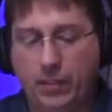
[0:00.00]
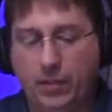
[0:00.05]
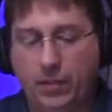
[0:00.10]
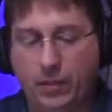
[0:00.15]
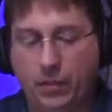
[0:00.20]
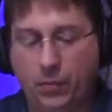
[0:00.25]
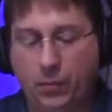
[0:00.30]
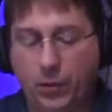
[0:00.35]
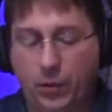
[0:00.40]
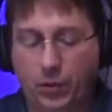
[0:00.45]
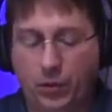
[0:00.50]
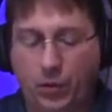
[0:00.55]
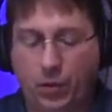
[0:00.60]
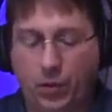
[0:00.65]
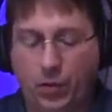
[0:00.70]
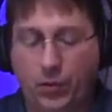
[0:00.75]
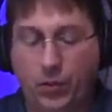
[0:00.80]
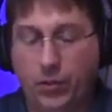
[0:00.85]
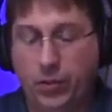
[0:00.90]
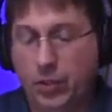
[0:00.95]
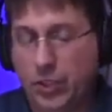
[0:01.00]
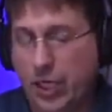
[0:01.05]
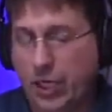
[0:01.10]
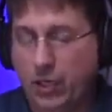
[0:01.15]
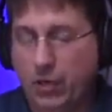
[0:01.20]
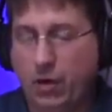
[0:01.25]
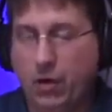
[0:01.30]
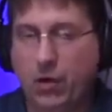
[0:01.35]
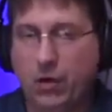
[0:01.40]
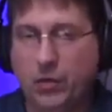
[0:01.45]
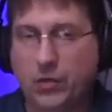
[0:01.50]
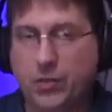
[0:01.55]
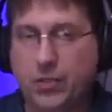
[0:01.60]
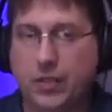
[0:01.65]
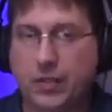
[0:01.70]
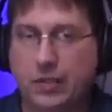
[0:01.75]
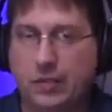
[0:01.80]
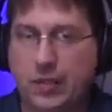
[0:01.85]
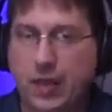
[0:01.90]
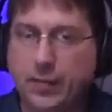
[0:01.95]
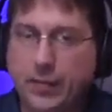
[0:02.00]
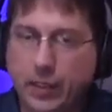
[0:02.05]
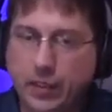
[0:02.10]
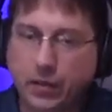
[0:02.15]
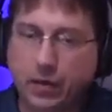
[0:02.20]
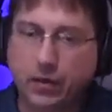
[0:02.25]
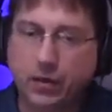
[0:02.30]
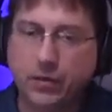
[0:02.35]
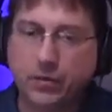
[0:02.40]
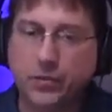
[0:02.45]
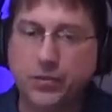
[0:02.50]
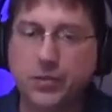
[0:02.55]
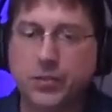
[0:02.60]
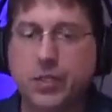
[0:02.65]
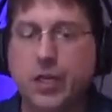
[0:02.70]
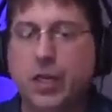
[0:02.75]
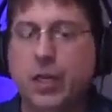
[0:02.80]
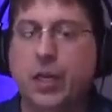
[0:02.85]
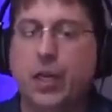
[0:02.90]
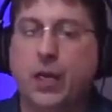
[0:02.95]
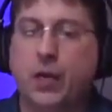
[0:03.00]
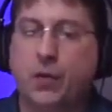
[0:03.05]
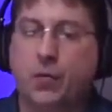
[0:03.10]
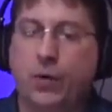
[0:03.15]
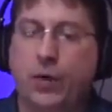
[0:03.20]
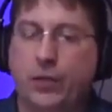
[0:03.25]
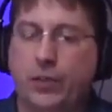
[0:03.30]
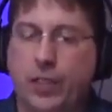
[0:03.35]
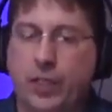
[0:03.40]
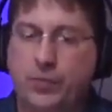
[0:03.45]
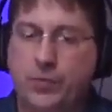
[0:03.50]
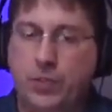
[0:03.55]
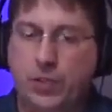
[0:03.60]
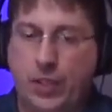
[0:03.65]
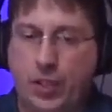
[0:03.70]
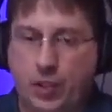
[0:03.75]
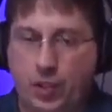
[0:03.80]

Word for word: what they're called check cards and debit cards, where it keeps the ledger